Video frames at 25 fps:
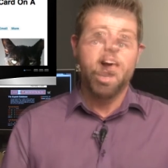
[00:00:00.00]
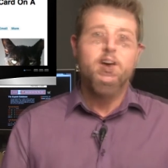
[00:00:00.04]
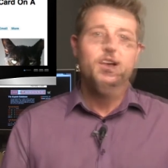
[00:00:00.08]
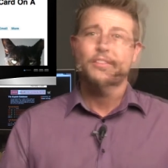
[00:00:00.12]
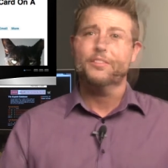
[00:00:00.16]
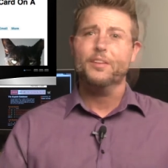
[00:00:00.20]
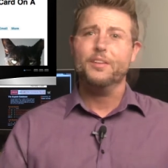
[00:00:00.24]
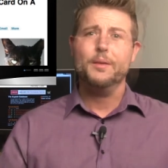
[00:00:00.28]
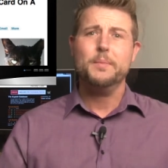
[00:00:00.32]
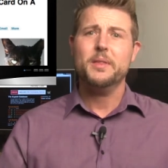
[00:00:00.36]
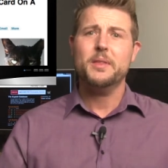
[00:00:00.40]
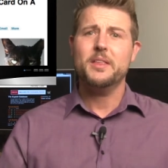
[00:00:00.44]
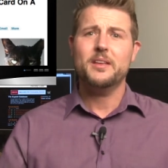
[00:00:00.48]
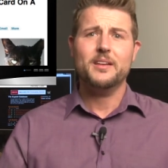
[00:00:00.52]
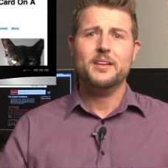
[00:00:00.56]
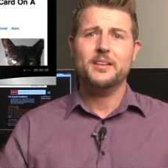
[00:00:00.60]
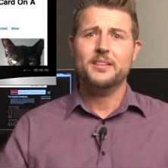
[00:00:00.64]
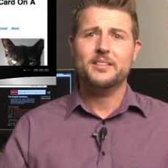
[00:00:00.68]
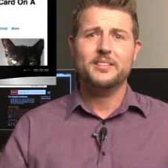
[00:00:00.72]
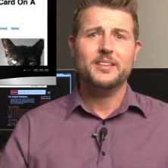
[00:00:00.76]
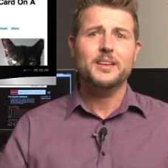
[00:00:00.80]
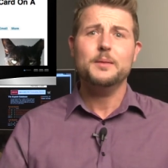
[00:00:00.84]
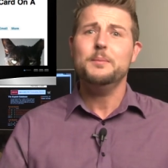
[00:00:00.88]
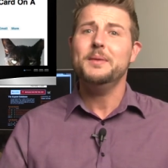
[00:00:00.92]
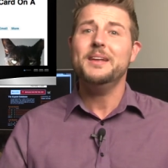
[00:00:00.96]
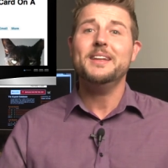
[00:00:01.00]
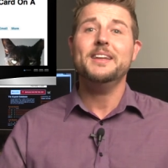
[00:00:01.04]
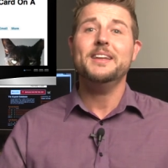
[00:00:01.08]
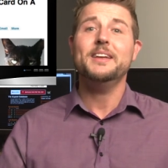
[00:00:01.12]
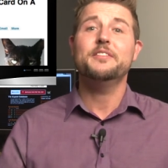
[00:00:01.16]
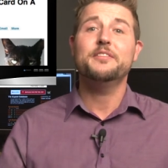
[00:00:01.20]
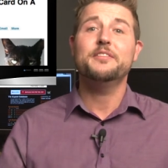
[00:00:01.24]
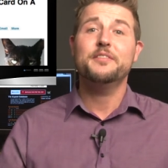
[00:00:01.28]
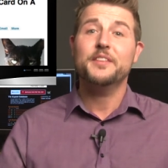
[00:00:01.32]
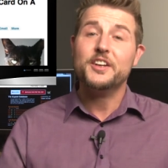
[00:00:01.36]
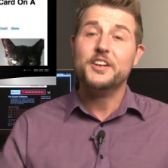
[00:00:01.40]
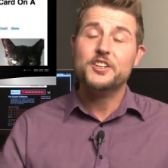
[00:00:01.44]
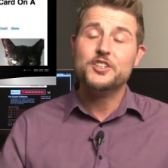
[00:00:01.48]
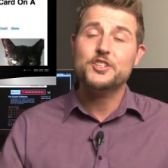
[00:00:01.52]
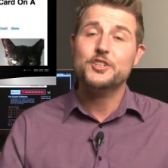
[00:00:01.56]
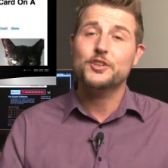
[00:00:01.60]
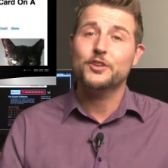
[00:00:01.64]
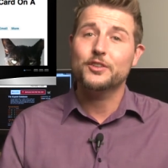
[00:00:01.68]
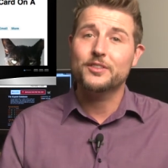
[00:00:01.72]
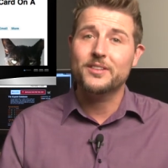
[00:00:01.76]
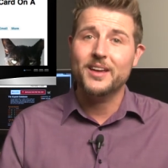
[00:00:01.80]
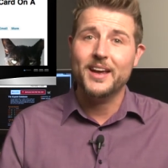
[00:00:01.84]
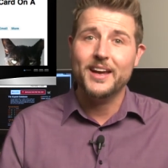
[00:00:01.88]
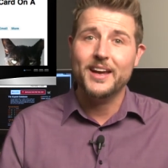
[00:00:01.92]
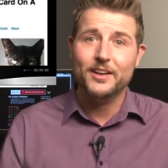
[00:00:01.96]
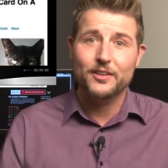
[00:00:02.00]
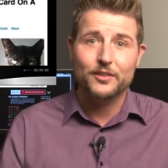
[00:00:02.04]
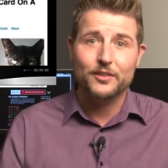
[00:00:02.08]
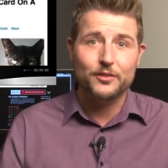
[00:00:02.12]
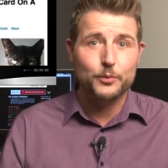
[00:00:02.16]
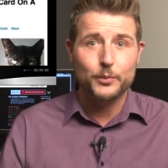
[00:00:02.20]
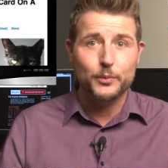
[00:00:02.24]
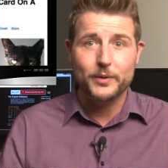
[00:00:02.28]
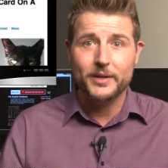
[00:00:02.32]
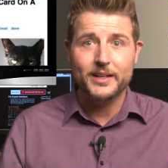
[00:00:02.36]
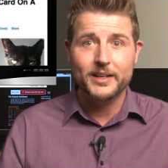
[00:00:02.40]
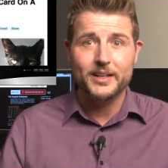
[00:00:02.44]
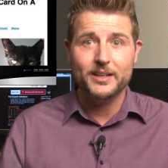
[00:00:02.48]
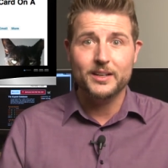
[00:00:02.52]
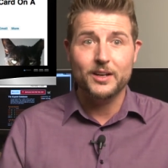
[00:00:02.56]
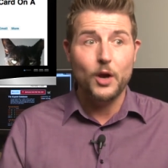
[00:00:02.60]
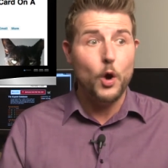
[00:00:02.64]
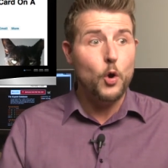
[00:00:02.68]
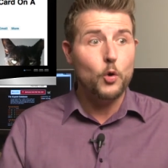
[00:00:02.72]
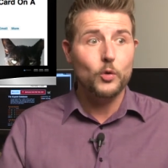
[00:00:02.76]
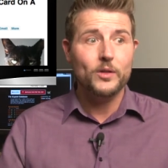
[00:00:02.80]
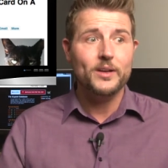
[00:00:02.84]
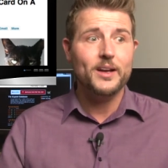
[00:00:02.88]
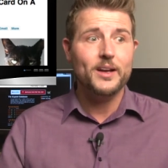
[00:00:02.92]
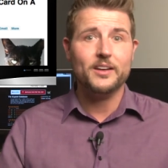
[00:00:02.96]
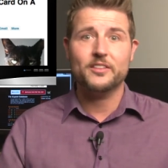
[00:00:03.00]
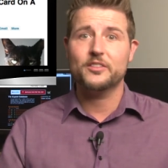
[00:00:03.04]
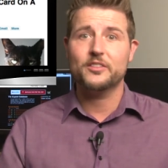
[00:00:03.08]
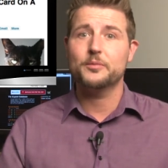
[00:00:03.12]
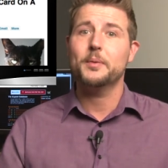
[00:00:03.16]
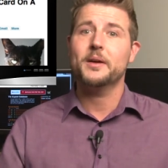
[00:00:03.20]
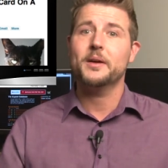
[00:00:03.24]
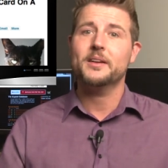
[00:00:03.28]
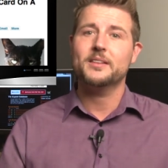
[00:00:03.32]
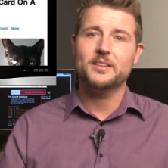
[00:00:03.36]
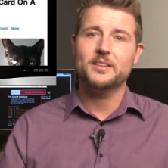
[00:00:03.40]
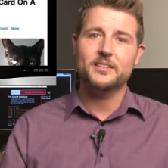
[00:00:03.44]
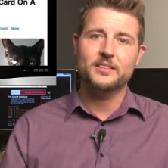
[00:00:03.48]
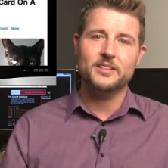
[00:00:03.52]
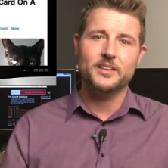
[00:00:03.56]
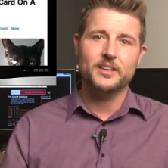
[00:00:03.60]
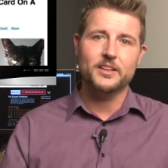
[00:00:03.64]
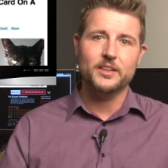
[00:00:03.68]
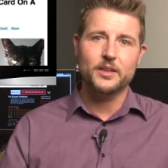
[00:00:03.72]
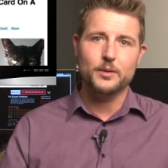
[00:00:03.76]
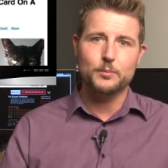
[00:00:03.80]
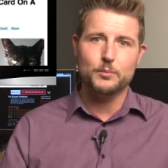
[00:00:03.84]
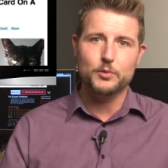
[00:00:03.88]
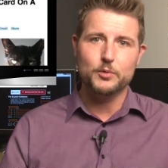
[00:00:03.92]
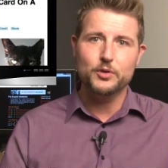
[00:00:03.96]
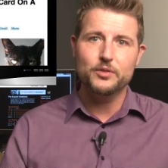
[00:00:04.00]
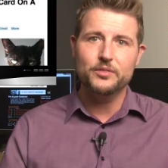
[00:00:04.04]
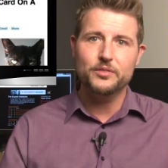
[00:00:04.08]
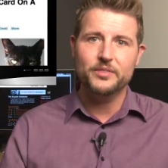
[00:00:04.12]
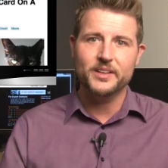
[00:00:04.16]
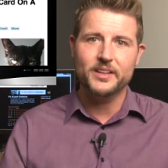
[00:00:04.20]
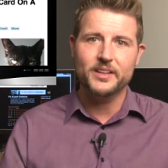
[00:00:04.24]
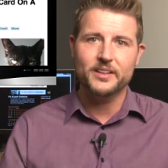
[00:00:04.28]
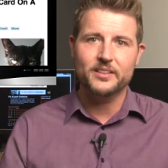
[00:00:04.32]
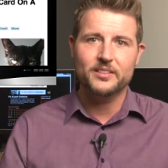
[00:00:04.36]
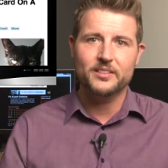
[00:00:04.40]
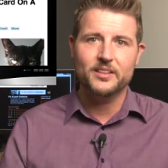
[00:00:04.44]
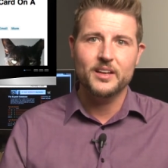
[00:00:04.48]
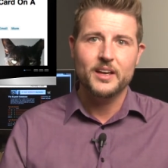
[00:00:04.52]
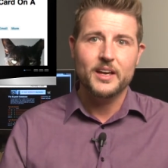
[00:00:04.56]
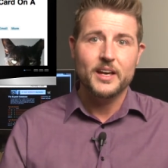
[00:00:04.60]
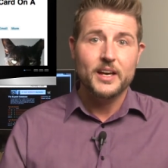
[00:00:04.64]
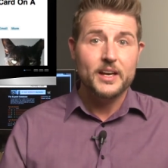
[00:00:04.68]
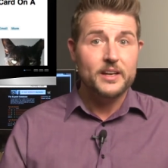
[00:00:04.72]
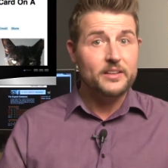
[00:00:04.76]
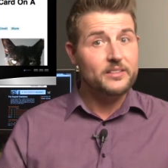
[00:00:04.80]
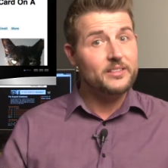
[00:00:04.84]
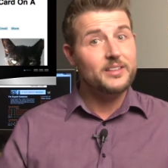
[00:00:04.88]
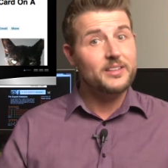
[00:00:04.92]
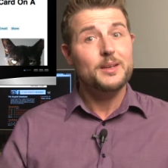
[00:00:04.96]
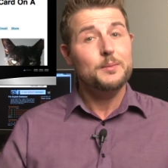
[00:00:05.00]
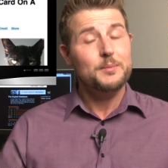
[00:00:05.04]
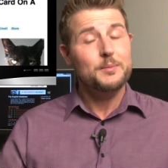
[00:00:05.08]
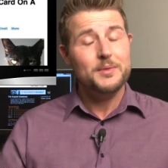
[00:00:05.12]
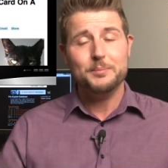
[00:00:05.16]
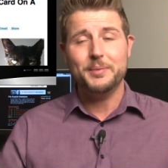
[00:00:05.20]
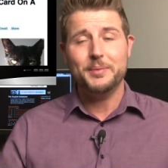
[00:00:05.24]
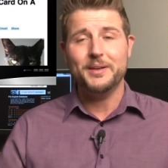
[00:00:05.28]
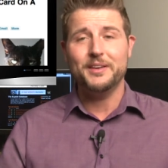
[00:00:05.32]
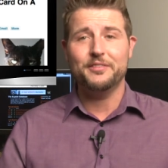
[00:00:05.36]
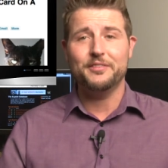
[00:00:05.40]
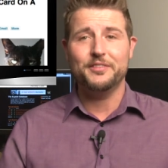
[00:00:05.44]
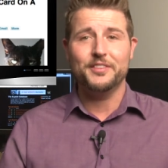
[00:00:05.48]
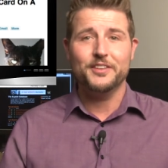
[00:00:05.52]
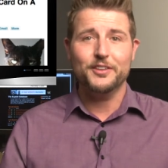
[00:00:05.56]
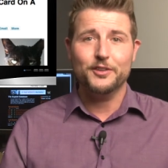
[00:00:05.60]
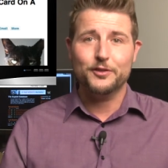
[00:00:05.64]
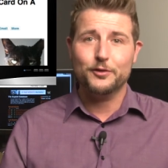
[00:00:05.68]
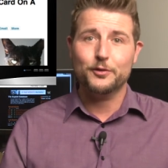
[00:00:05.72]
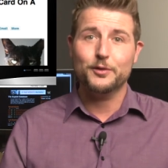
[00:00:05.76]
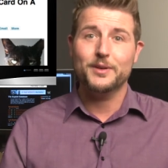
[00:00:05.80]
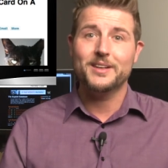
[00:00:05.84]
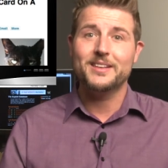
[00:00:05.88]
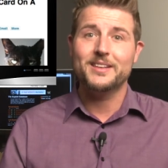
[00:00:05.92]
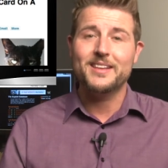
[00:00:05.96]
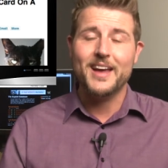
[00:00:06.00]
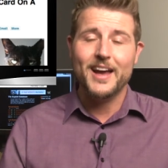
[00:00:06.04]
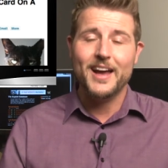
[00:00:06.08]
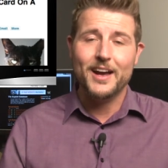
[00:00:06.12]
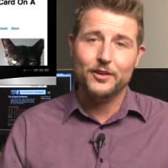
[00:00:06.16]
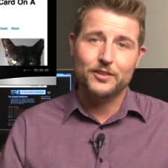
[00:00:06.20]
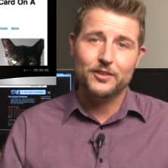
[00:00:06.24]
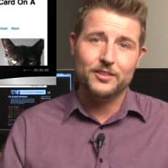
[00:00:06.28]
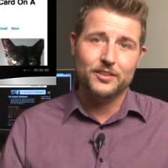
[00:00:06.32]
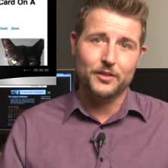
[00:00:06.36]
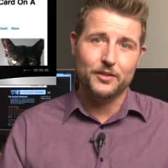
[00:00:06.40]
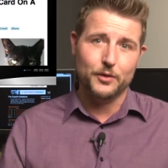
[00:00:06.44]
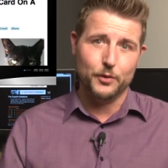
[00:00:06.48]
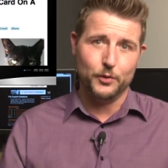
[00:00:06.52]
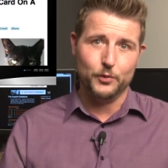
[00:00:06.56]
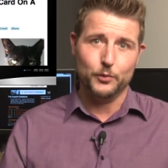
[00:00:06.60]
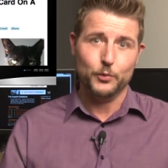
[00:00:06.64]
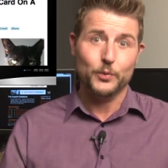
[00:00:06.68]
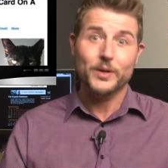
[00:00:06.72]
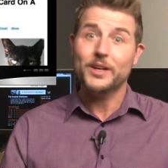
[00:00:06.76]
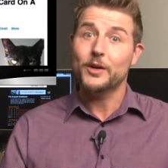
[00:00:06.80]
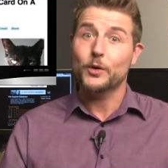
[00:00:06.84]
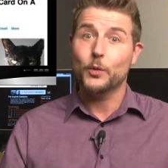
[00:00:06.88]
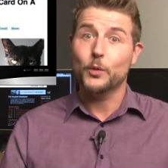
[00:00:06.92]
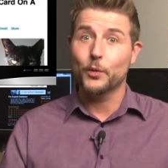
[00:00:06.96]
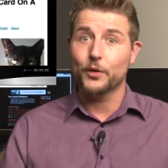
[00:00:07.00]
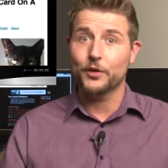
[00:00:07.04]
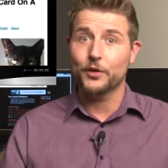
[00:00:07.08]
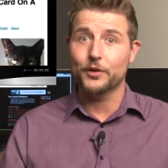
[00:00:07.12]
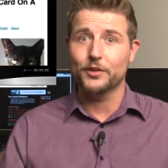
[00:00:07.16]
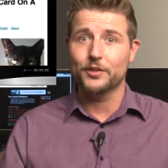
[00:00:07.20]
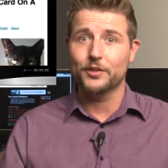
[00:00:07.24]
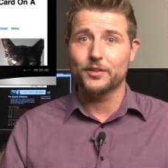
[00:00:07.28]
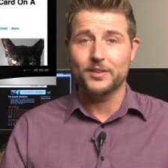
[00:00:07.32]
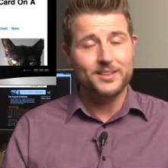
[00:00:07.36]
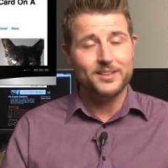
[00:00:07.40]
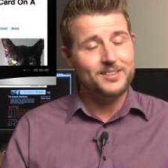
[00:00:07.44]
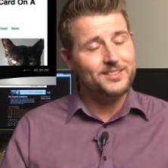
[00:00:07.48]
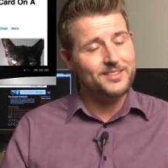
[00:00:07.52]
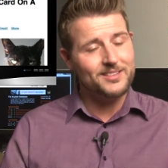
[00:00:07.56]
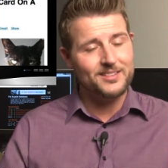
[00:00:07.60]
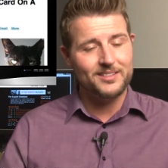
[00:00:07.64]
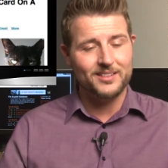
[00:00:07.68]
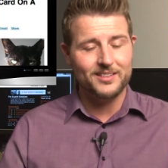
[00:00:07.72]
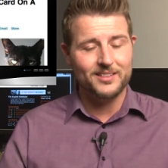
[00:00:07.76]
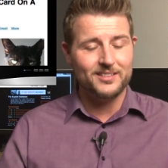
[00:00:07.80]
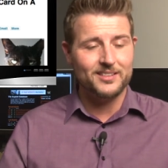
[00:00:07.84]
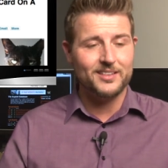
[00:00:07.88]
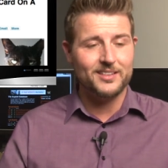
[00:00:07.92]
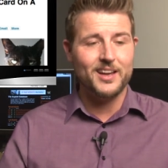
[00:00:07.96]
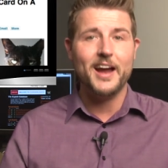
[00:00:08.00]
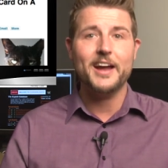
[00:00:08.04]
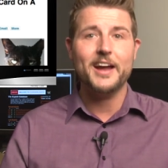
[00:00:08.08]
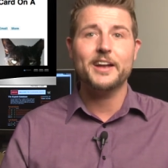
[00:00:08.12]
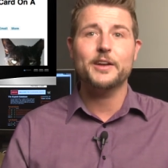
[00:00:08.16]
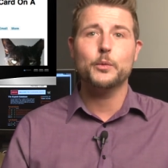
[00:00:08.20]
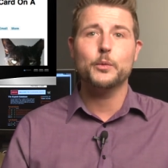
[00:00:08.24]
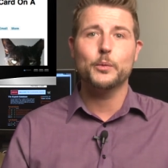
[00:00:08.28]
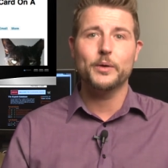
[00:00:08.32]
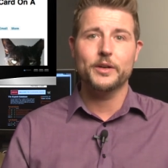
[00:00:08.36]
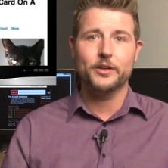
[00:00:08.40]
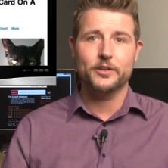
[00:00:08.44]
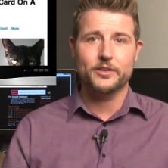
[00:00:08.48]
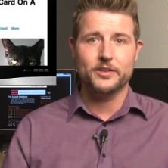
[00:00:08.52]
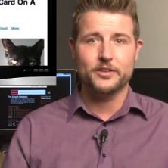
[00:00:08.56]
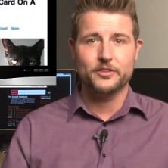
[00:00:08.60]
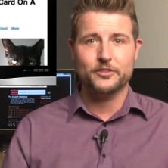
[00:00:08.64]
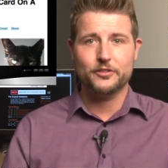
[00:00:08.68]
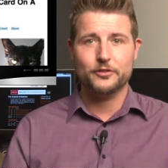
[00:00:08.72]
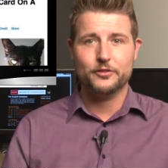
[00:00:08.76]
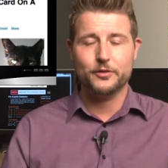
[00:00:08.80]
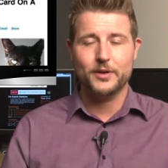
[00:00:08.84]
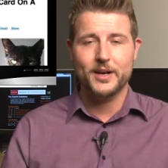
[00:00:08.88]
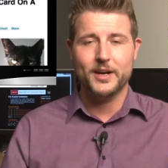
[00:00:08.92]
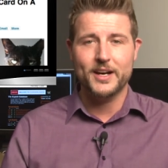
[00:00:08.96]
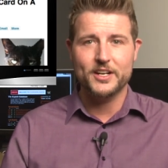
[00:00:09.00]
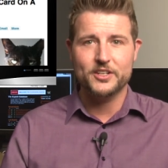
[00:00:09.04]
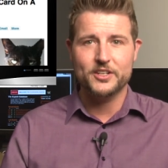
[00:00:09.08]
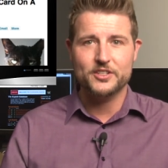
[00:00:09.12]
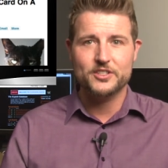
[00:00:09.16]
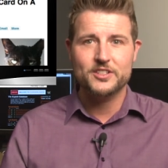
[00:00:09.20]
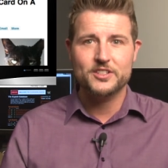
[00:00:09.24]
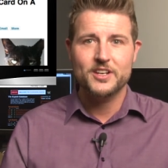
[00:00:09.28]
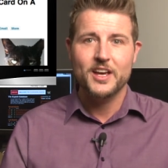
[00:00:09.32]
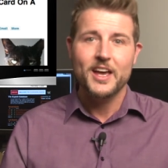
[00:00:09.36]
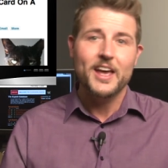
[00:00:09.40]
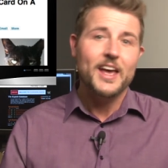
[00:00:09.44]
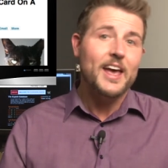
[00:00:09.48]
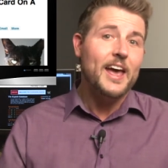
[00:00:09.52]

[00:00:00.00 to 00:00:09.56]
Some of the seemingly fictional tales we only expect to see in the movies seem to be filtering down to the real world. It's kind of weird and strange.